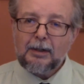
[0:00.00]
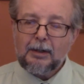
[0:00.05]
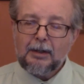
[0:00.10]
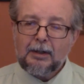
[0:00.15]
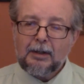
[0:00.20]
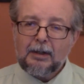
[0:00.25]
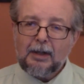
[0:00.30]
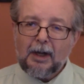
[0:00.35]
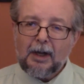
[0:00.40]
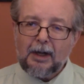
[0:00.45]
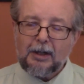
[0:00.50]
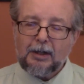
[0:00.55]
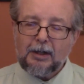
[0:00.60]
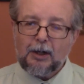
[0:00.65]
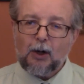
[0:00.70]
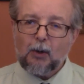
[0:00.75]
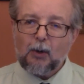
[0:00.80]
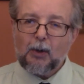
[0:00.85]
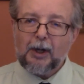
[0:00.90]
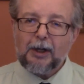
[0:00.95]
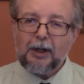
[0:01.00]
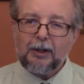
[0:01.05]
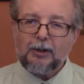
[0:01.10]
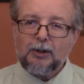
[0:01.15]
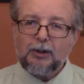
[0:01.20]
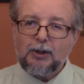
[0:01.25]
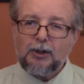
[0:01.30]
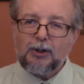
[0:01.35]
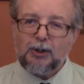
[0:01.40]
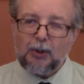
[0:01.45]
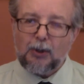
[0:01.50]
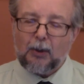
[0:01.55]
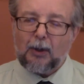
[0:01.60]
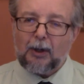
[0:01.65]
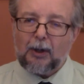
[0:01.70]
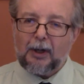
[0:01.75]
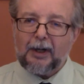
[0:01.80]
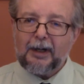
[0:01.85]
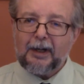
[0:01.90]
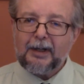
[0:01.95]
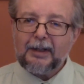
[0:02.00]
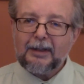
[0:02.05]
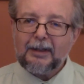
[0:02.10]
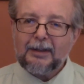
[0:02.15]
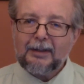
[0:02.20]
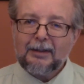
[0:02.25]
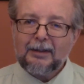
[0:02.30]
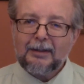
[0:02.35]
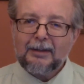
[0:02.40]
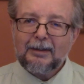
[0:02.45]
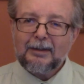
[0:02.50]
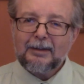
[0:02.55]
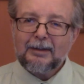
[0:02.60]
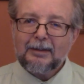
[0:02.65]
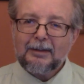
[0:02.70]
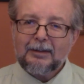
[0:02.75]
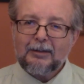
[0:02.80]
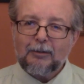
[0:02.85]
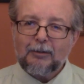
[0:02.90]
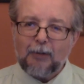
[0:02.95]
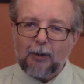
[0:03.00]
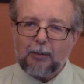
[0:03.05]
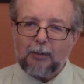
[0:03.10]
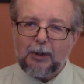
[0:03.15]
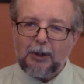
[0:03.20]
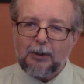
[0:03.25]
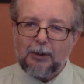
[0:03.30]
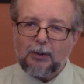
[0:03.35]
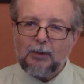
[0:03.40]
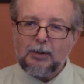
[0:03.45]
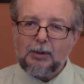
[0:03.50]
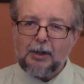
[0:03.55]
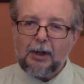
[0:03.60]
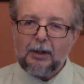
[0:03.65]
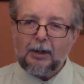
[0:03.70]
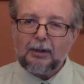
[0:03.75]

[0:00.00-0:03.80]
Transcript: and knowing joy when we do so.